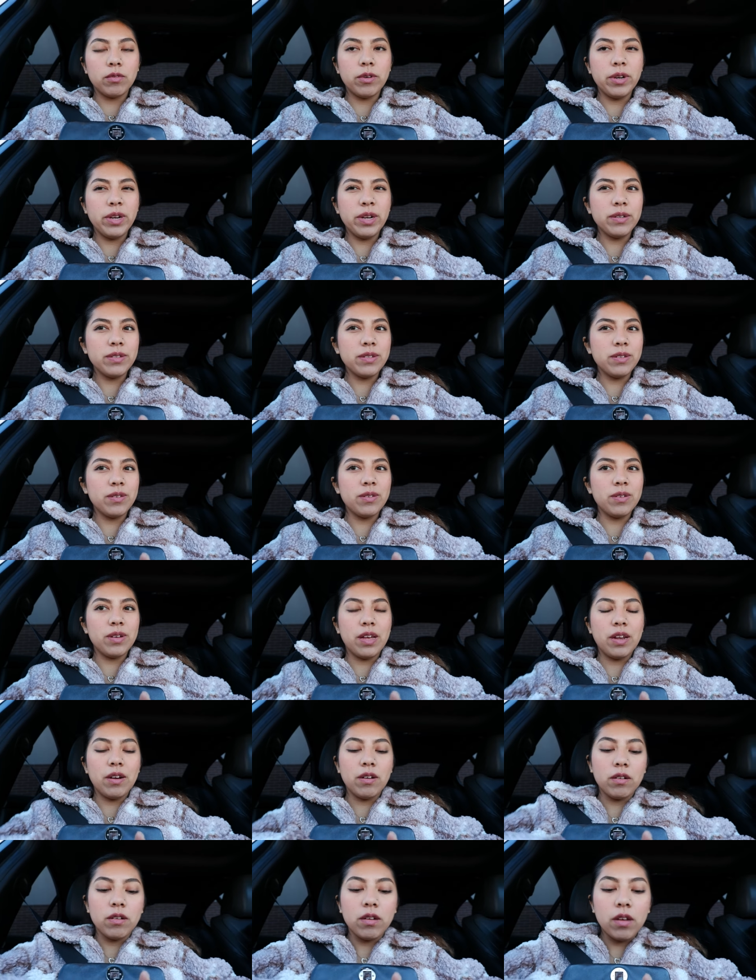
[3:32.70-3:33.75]
years ago?
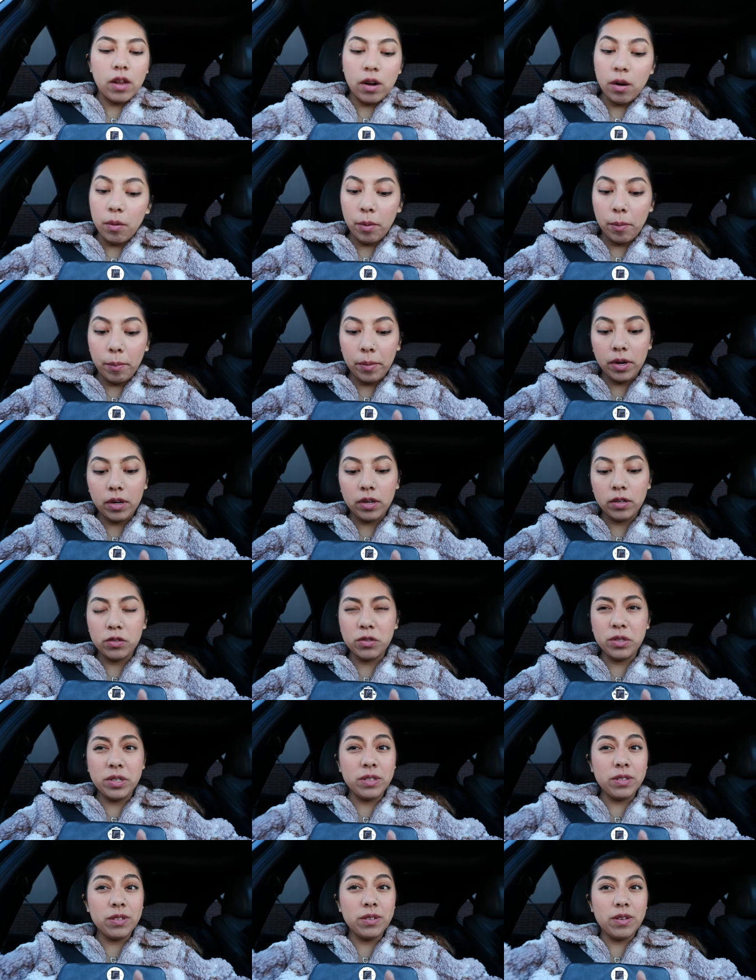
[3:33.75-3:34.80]
I don't know, I don't remember,
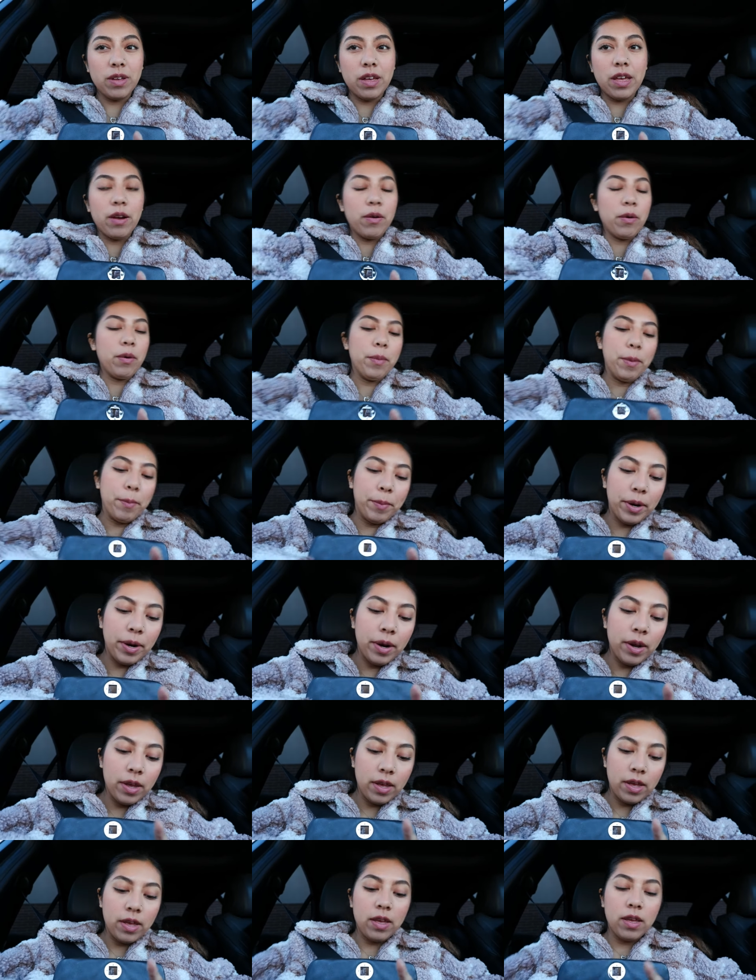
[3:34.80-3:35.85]
2 years ago? I don't remember.
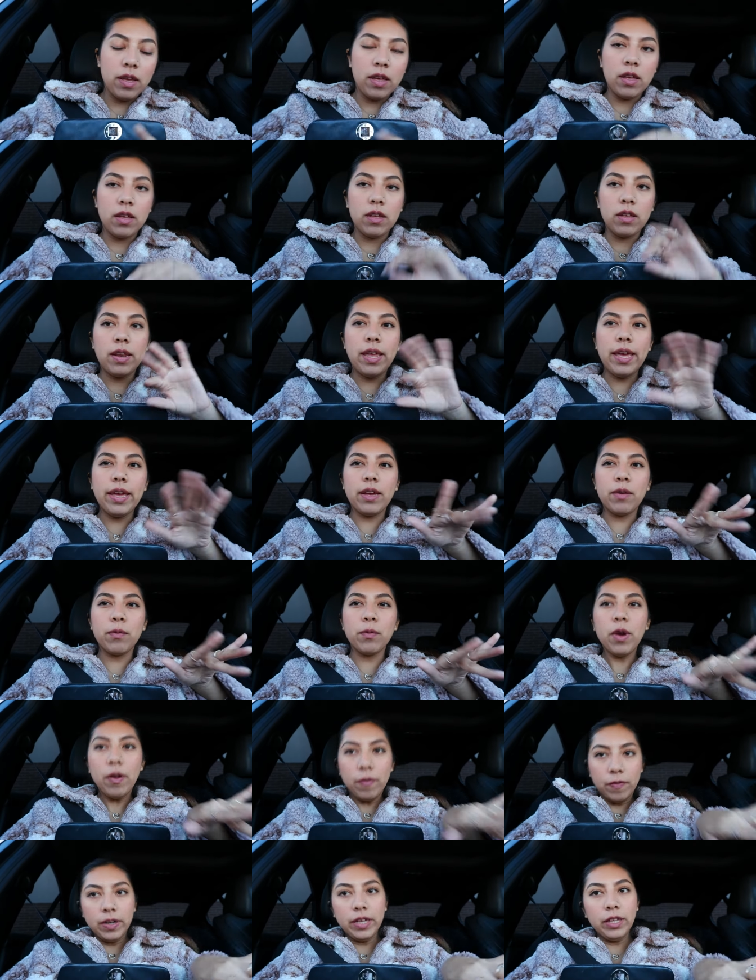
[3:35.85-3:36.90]
Like
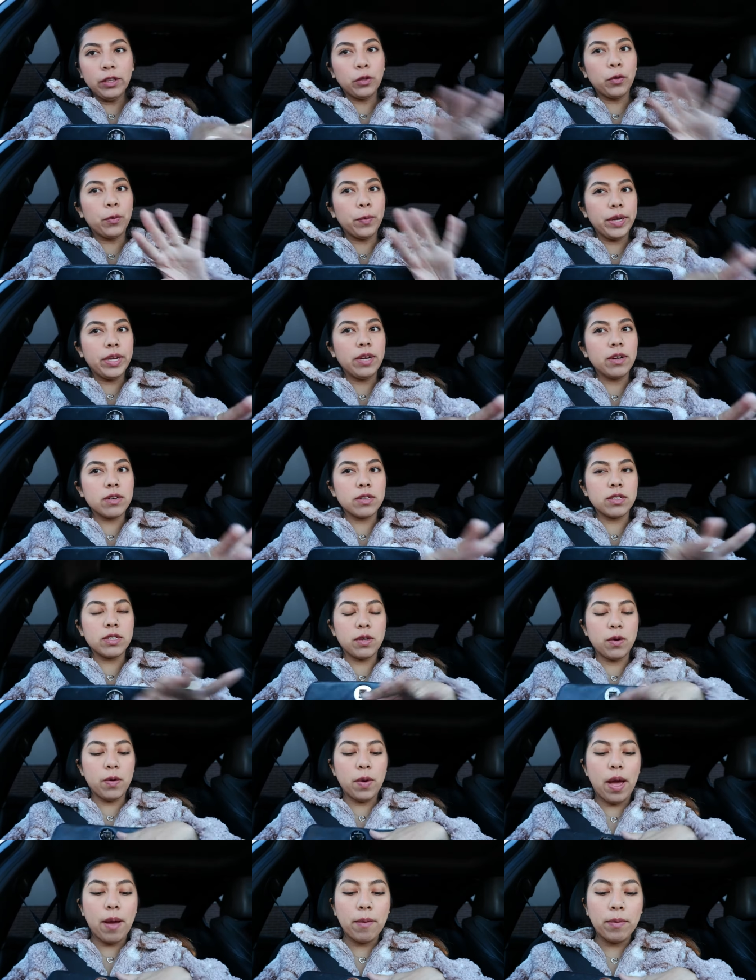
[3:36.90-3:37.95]
roughly 3 years
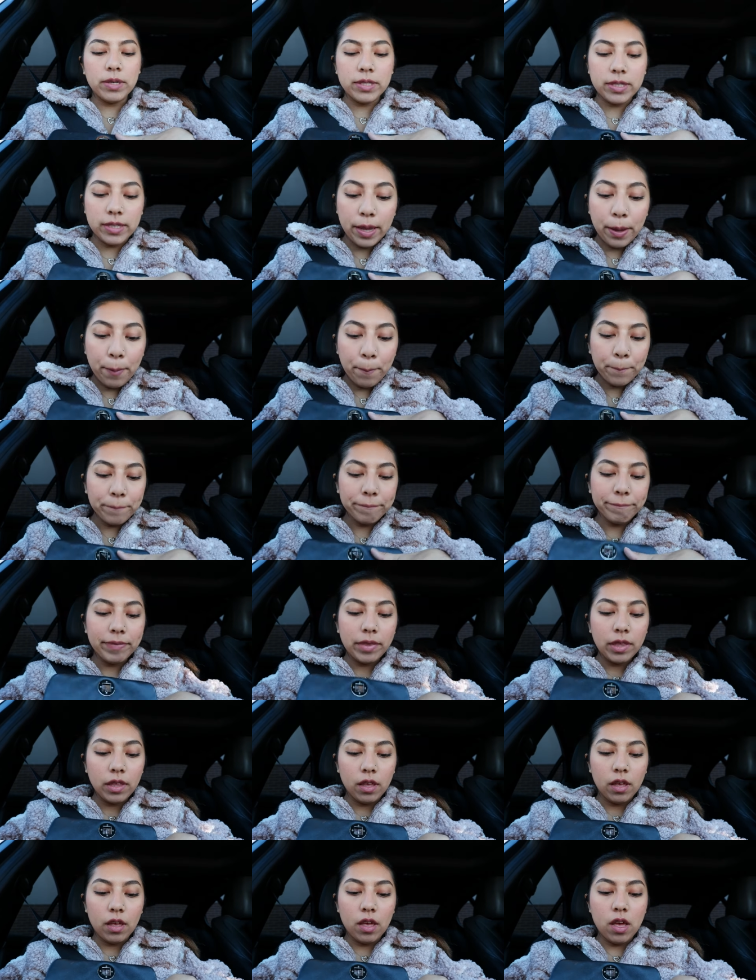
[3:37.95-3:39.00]
ago, I would say.
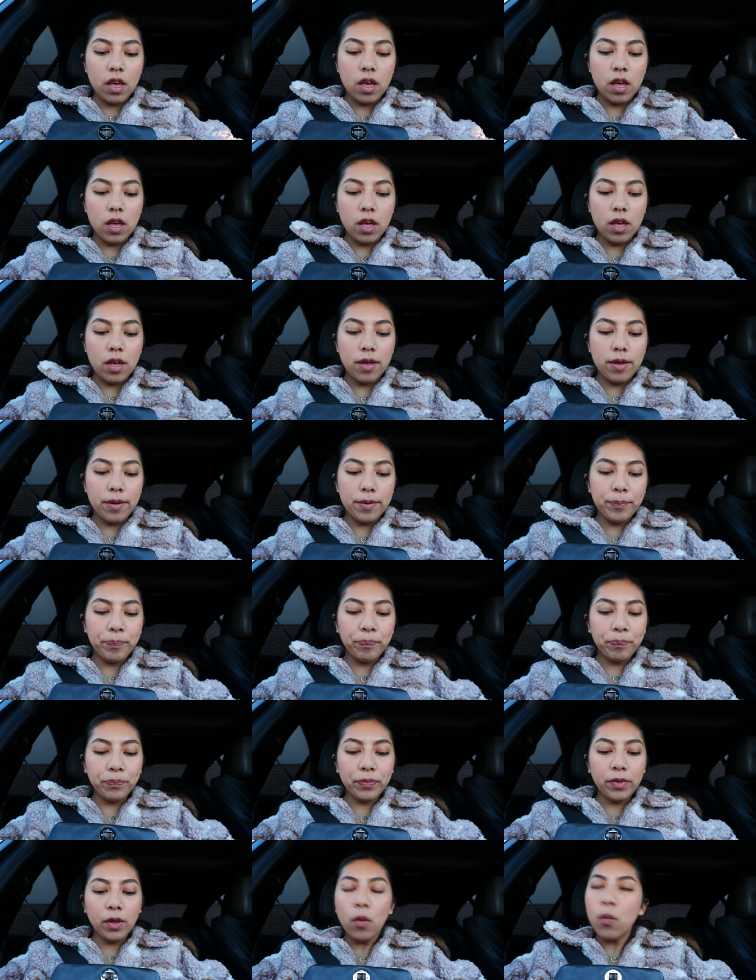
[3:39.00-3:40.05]

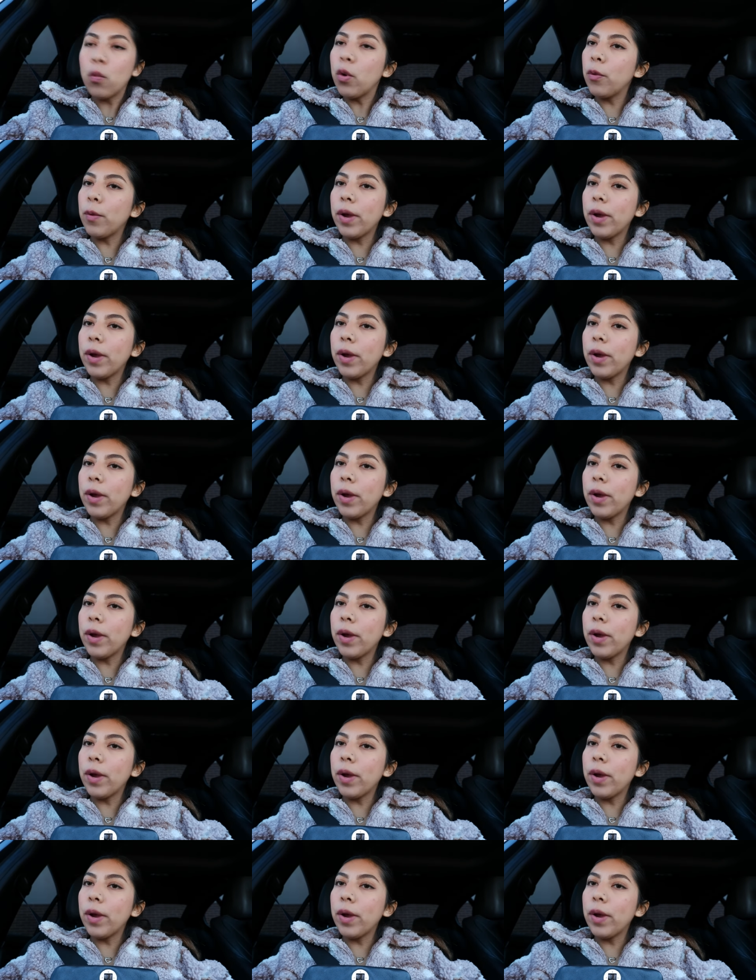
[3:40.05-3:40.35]
What